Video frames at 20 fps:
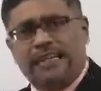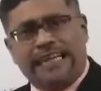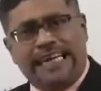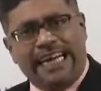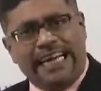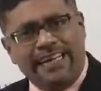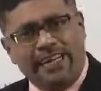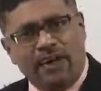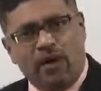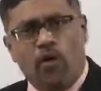
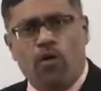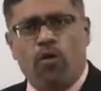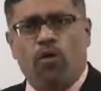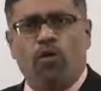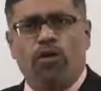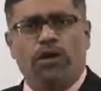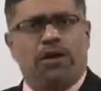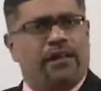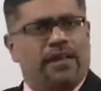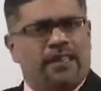get
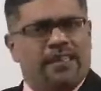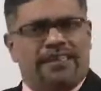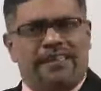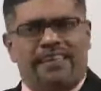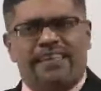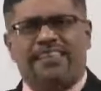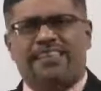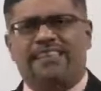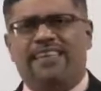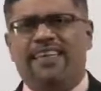old,
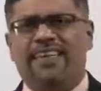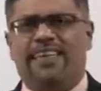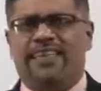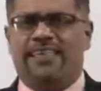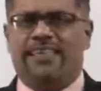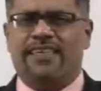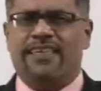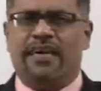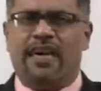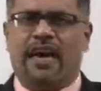they sell
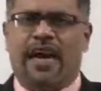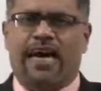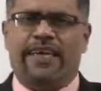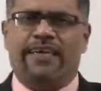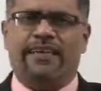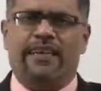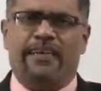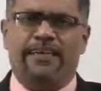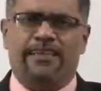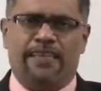it at
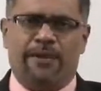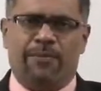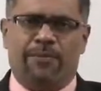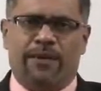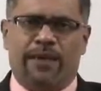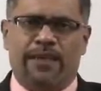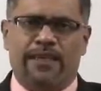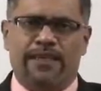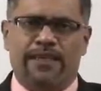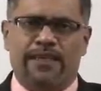a lesser
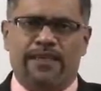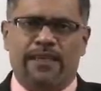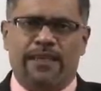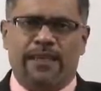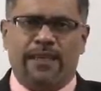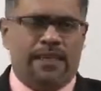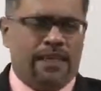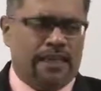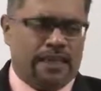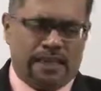price.
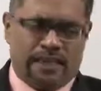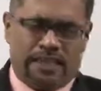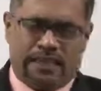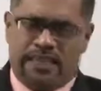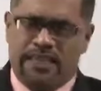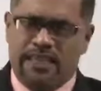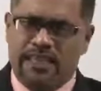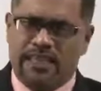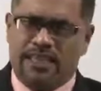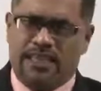
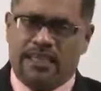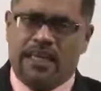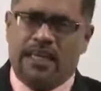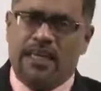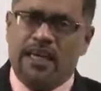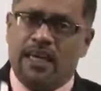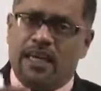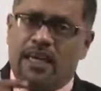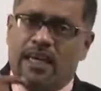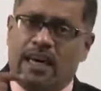This
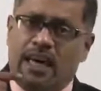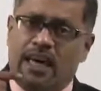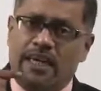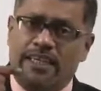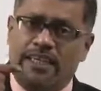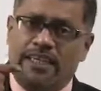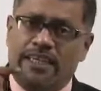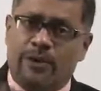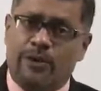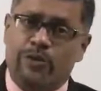thing
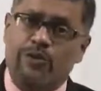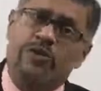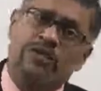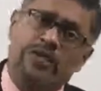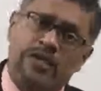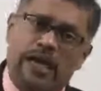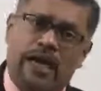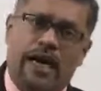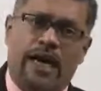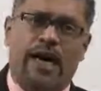
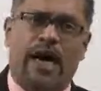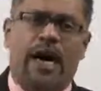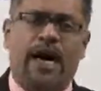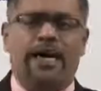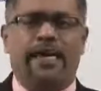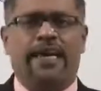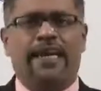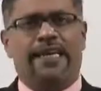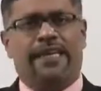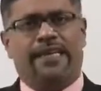continues
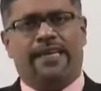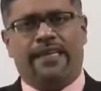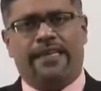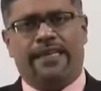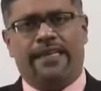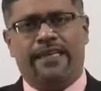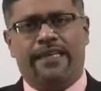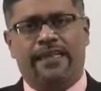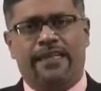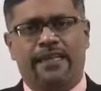again and
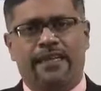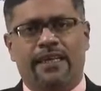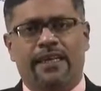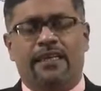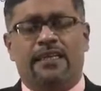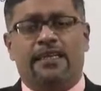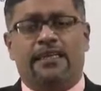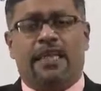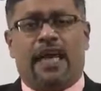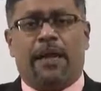again.
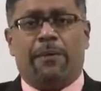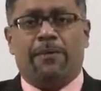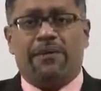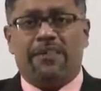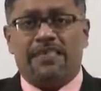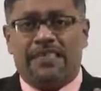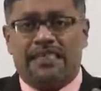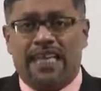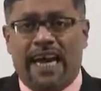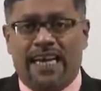That
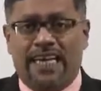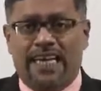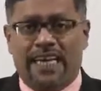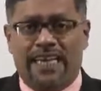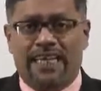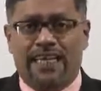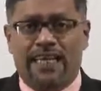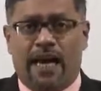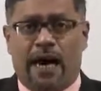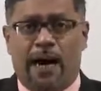means that
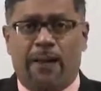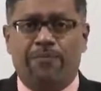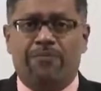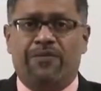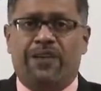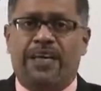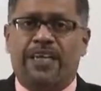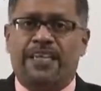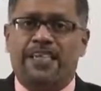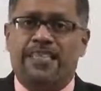income
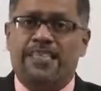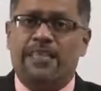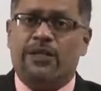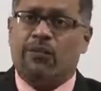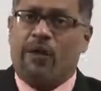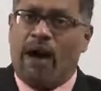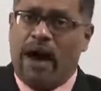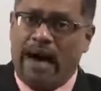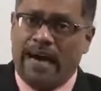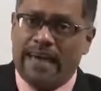they receive
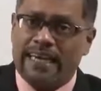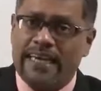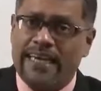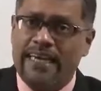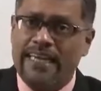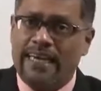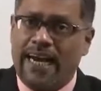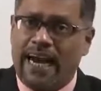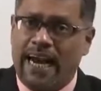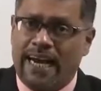
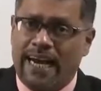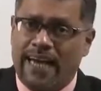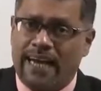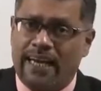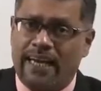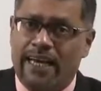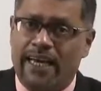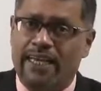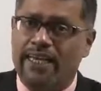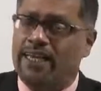again and
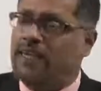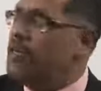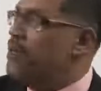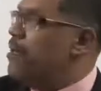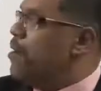again